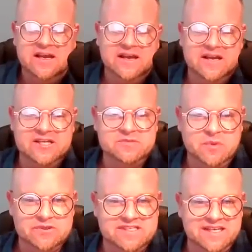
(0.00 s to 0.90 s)
a
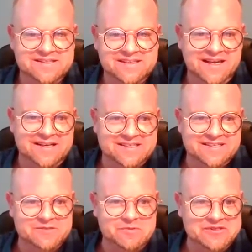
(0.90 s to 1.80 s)
sports sector
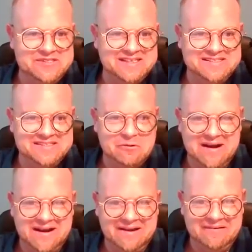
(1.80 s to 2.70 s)
X and sports sector
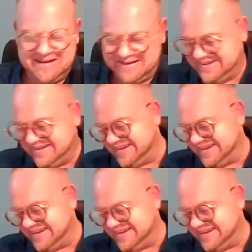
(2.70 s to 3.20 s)
Y, right?